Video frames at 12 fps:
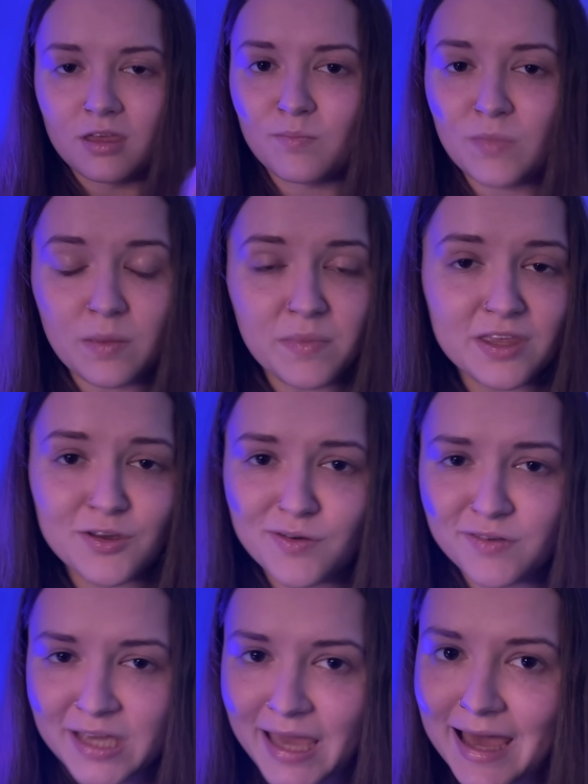Maybe you have
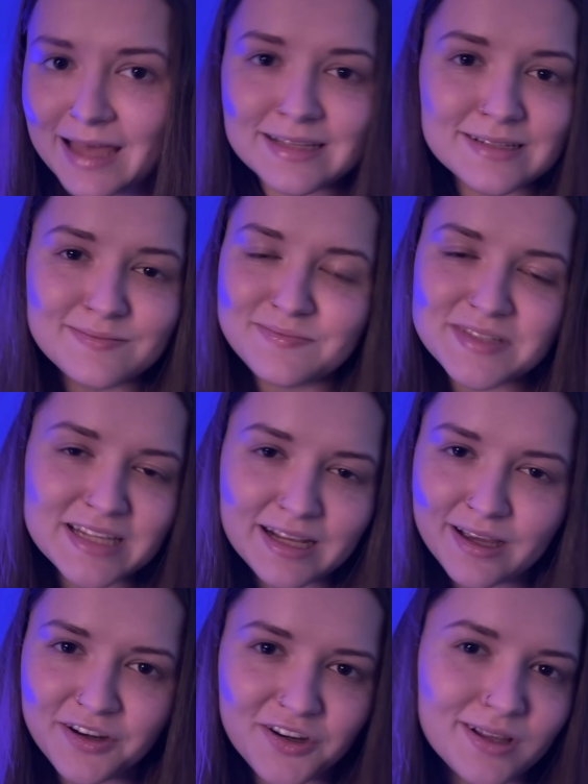a cat sitting
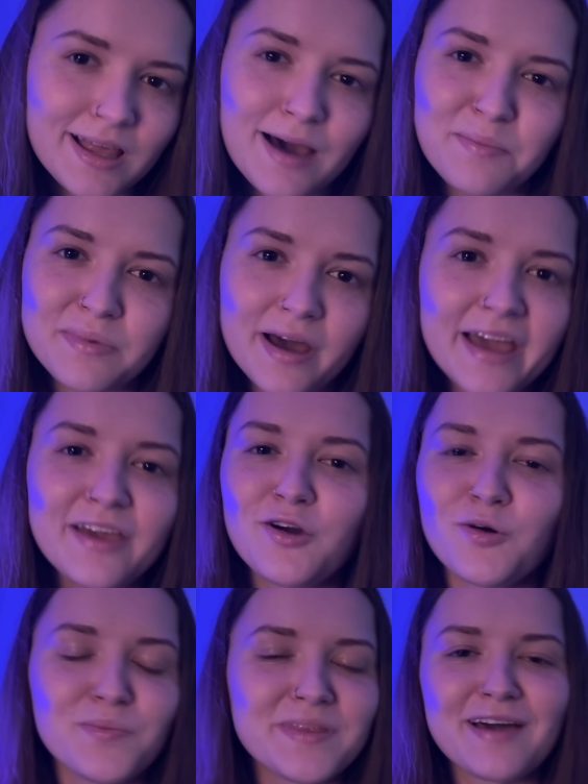on your lap. I
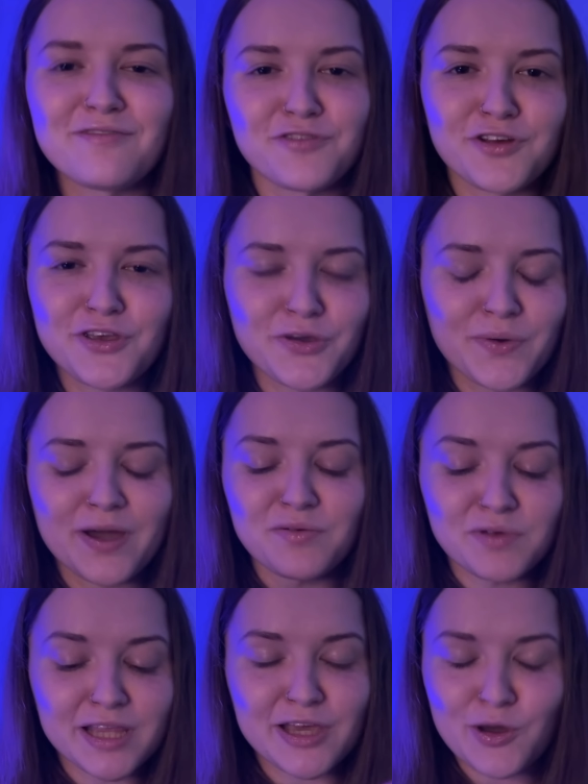hope that for you. I
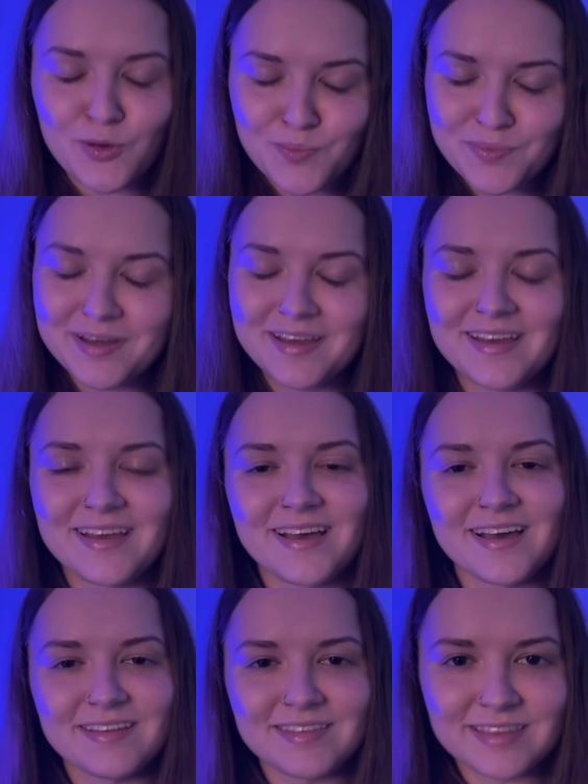really hope
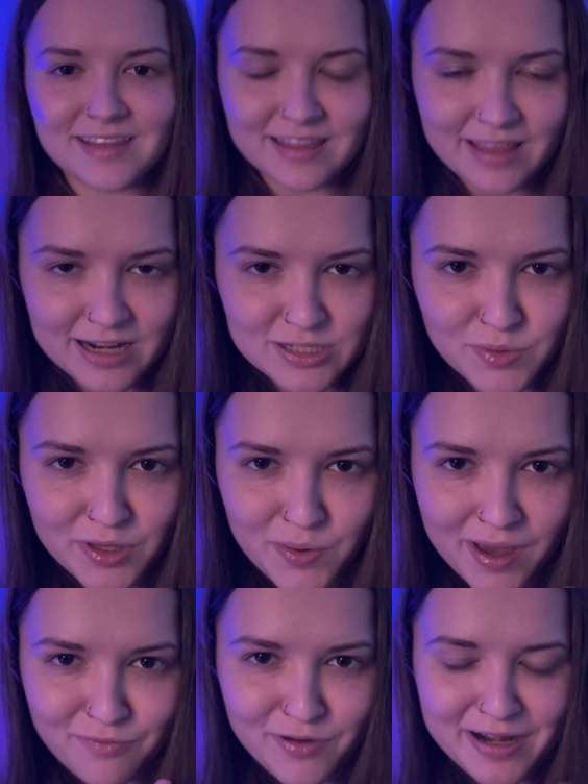that that is what you
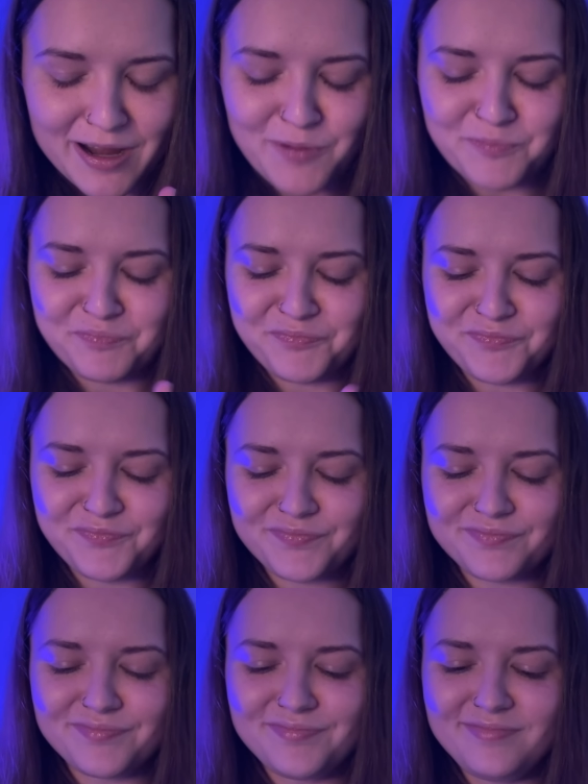have right
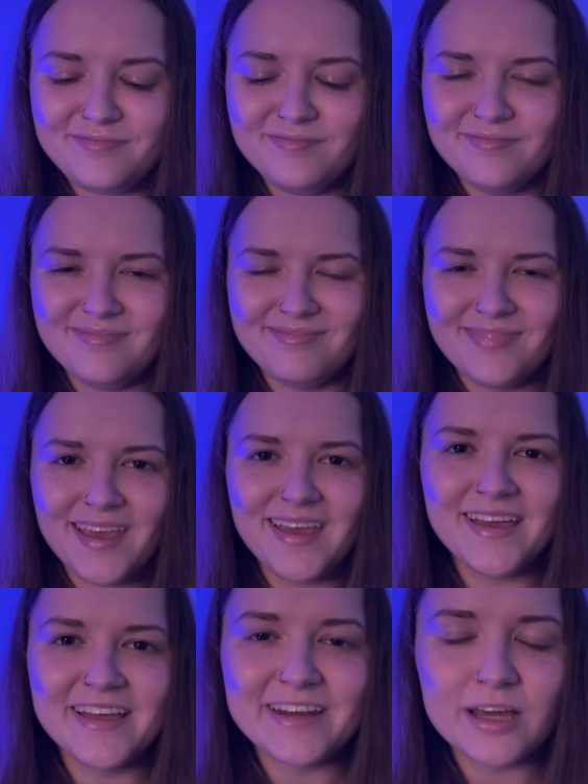now.
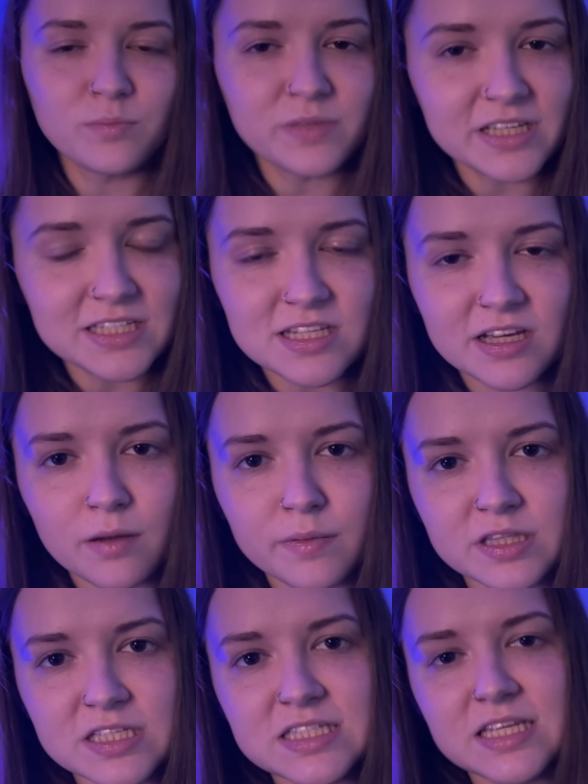Now please look up at
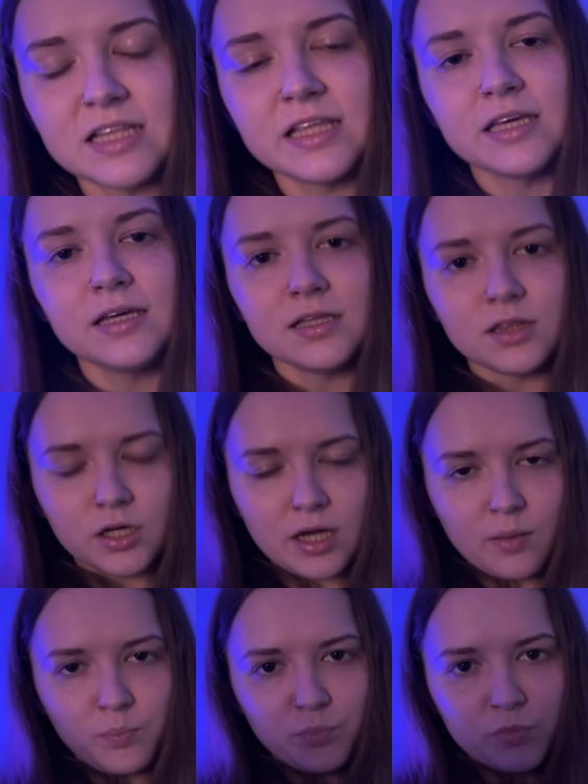the ceiling. Look
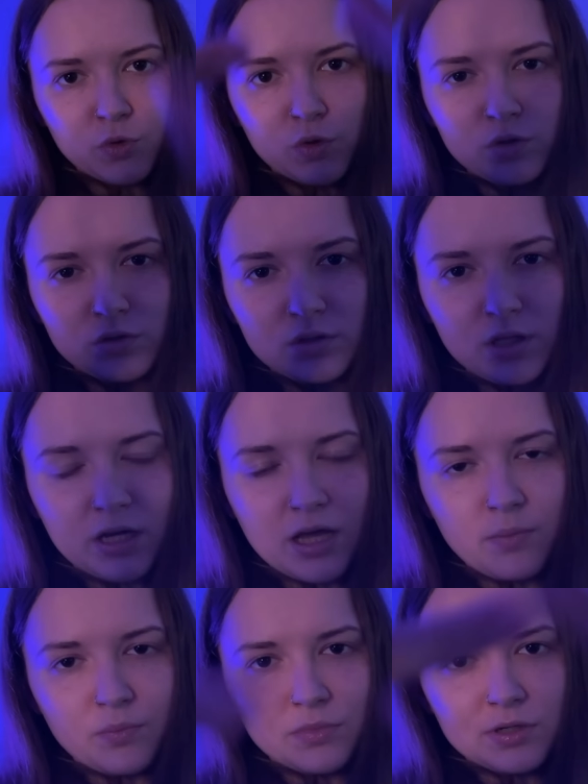up, look
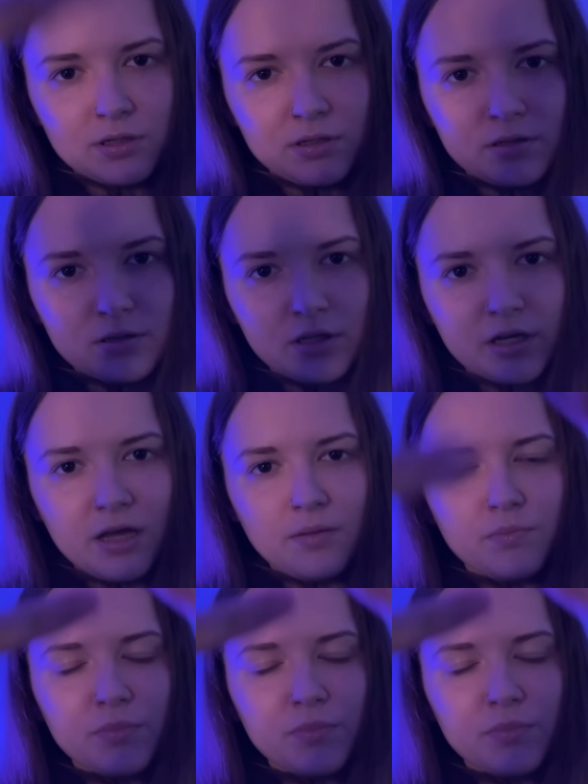up, look up.